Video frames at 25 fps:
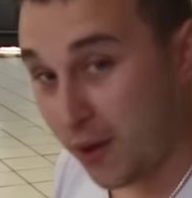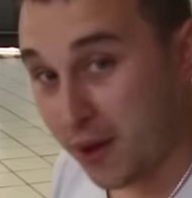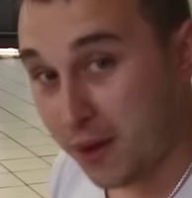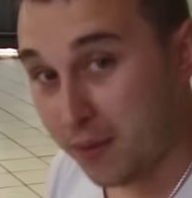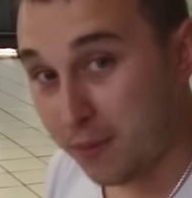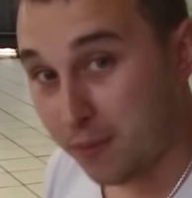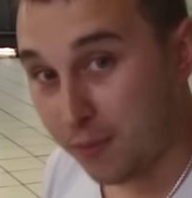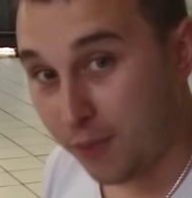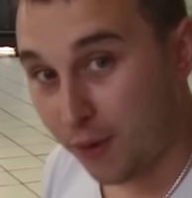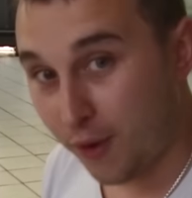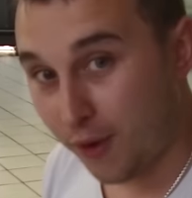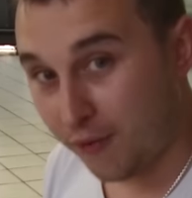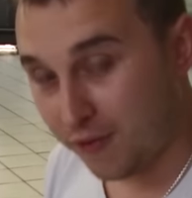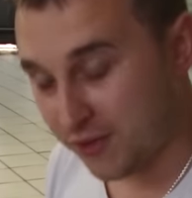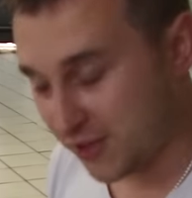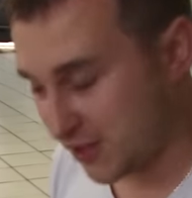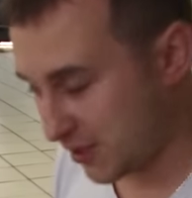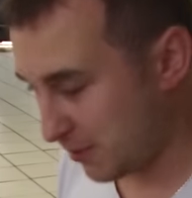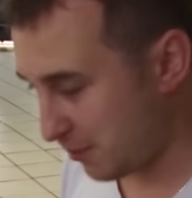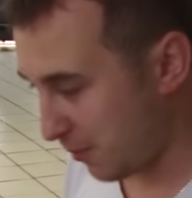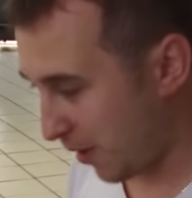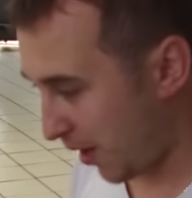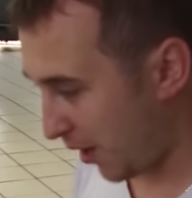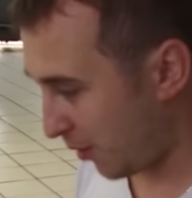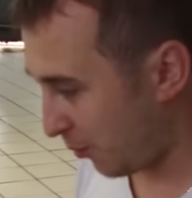it, but
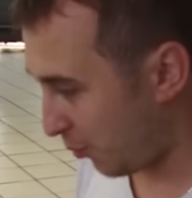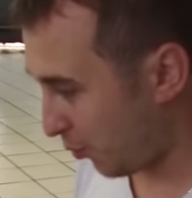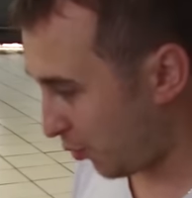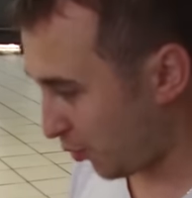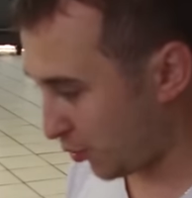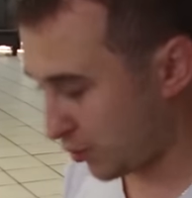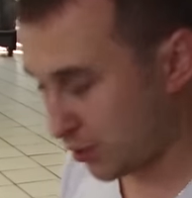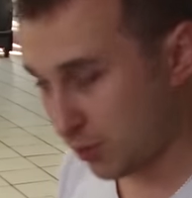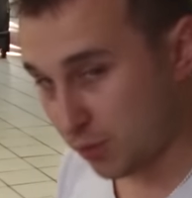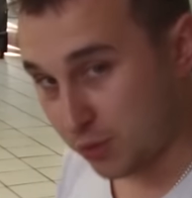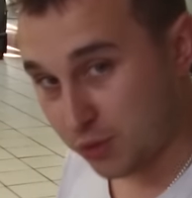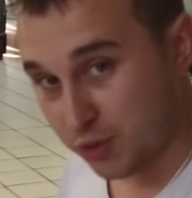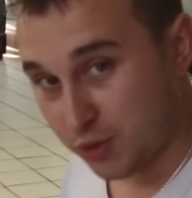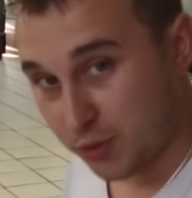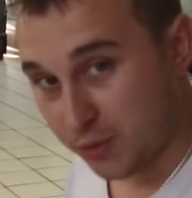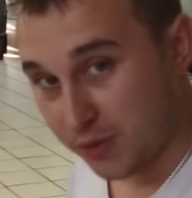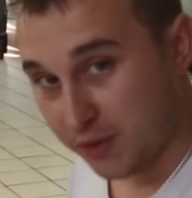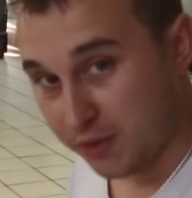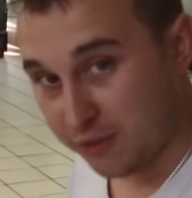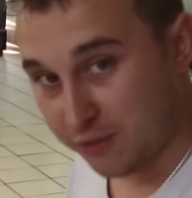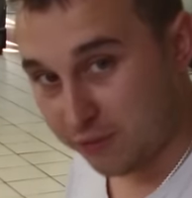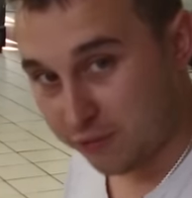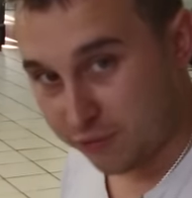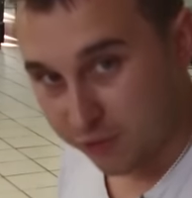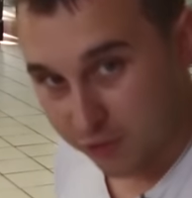obviously my water was coming
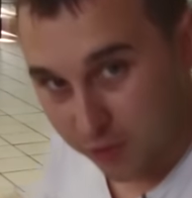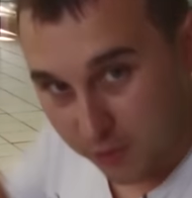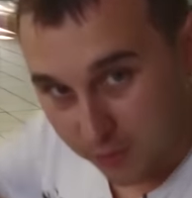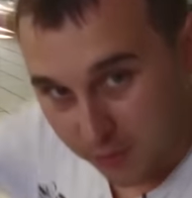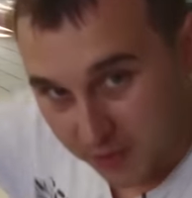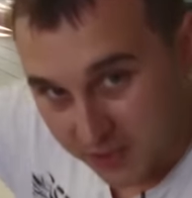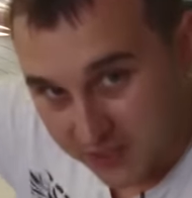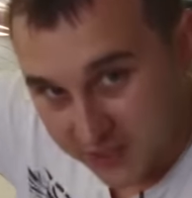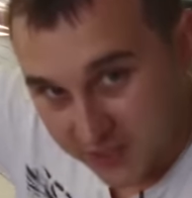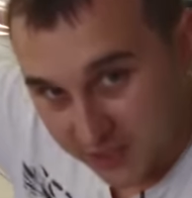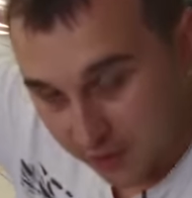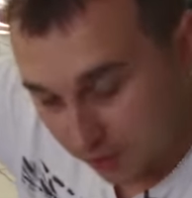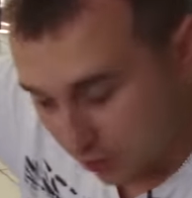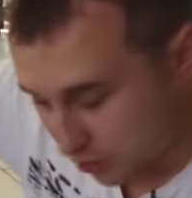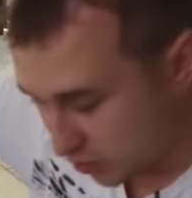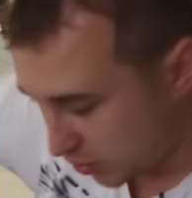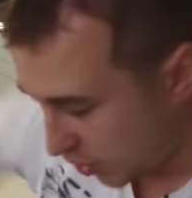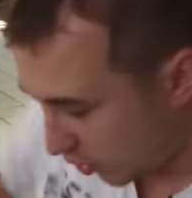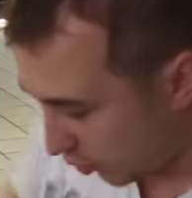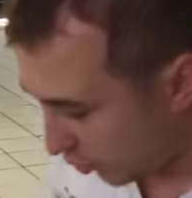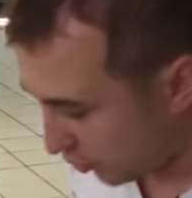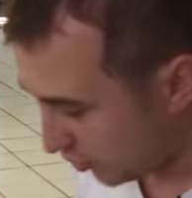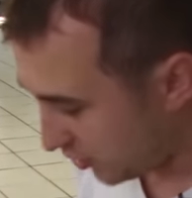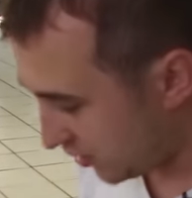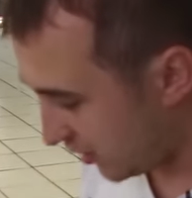through my sills
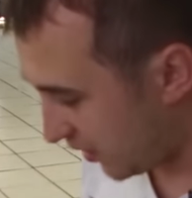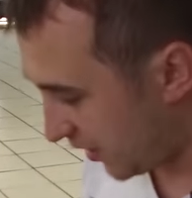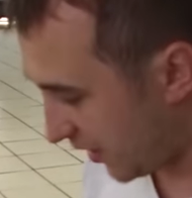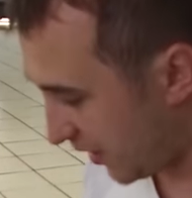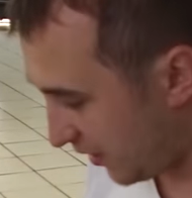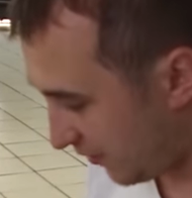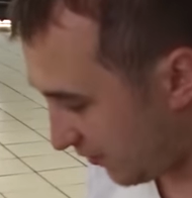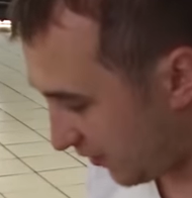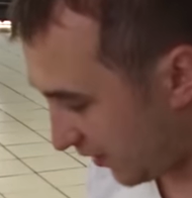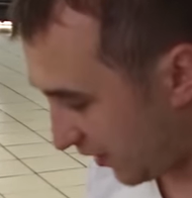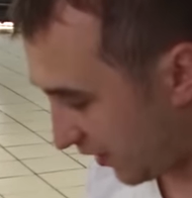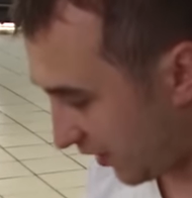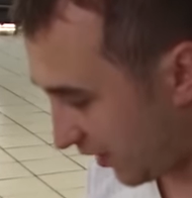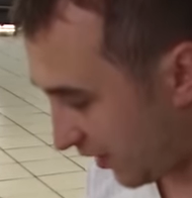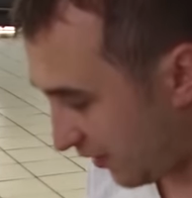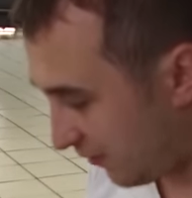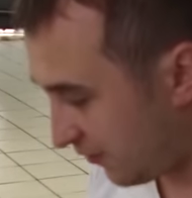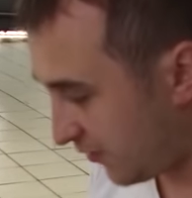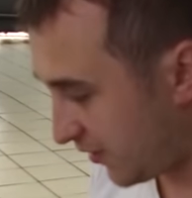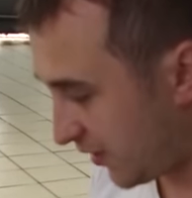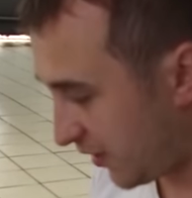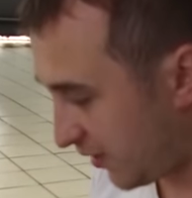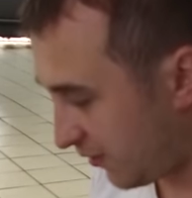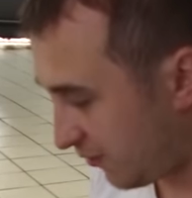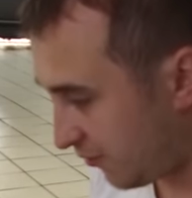underneath and
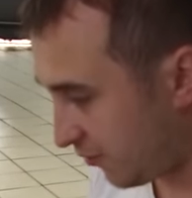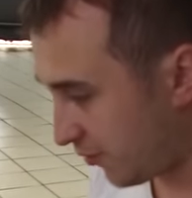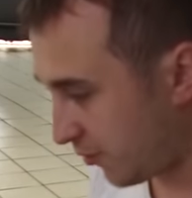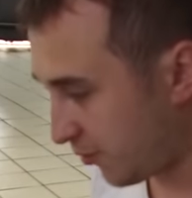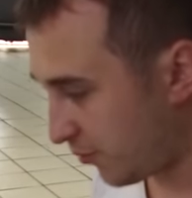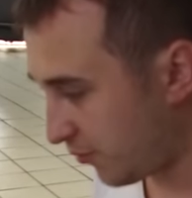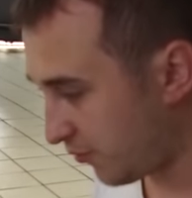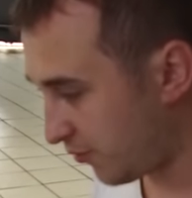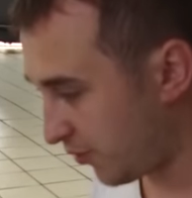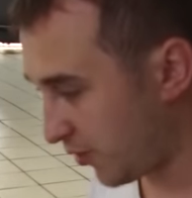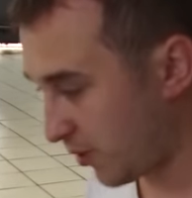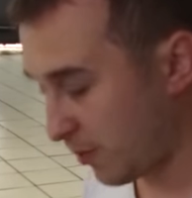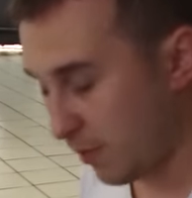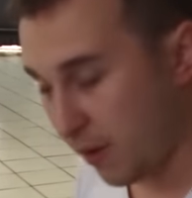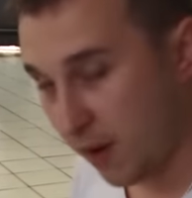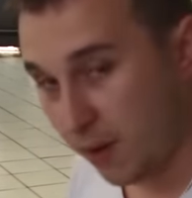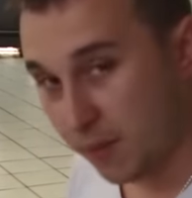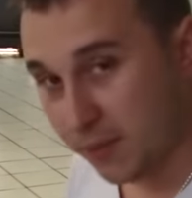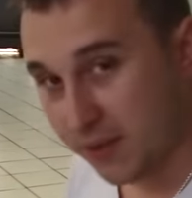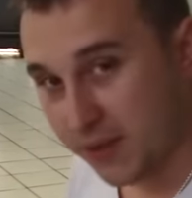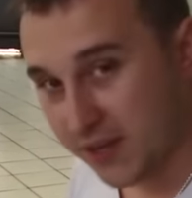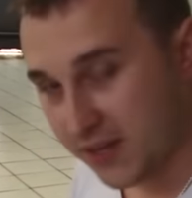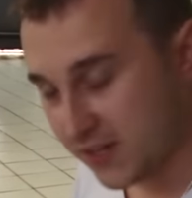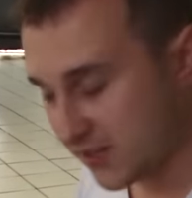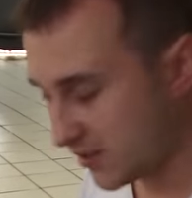lifting through the bottom
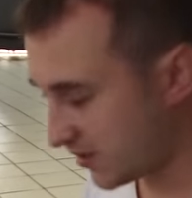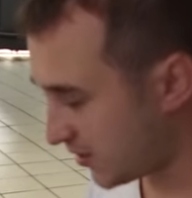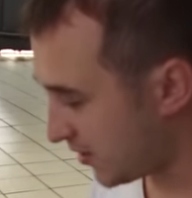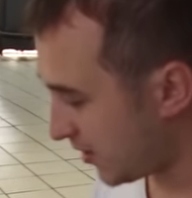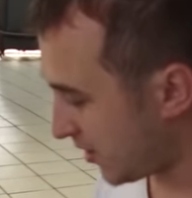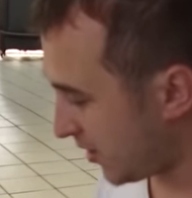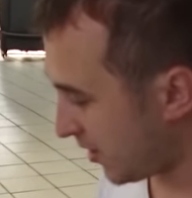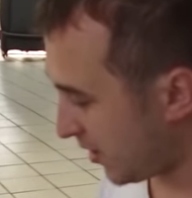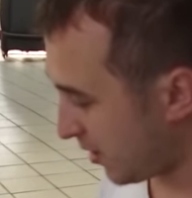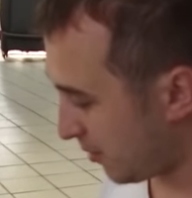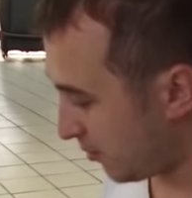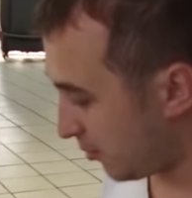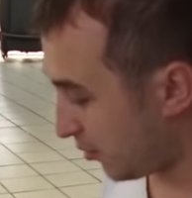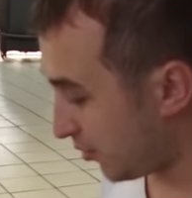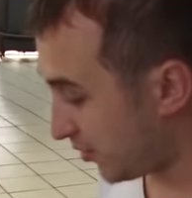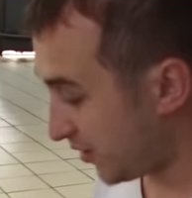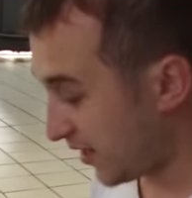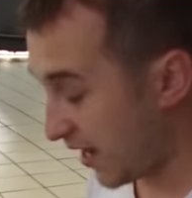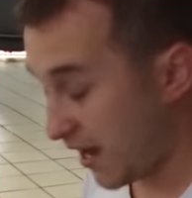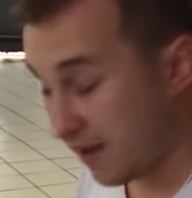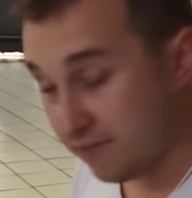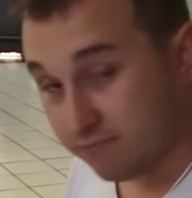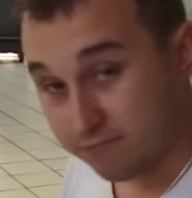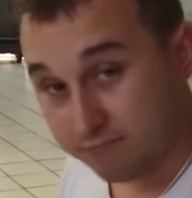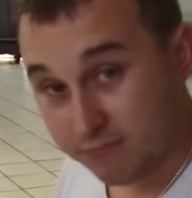of this. But
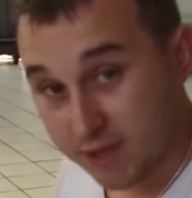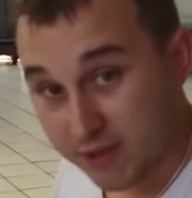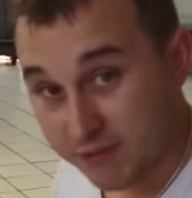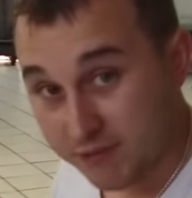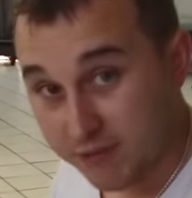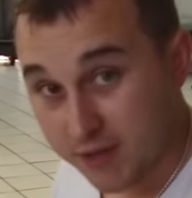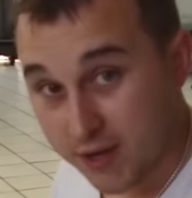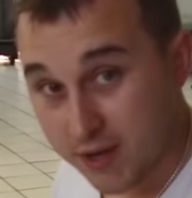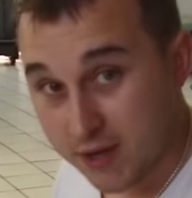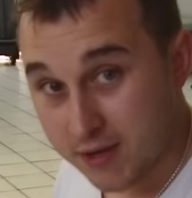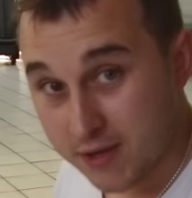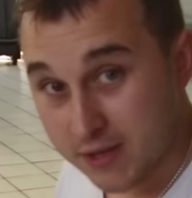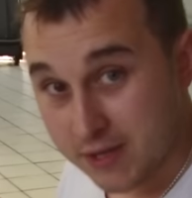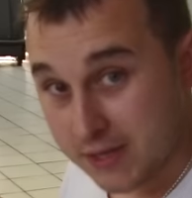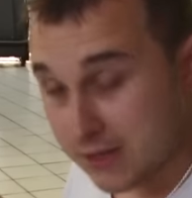yeah, if you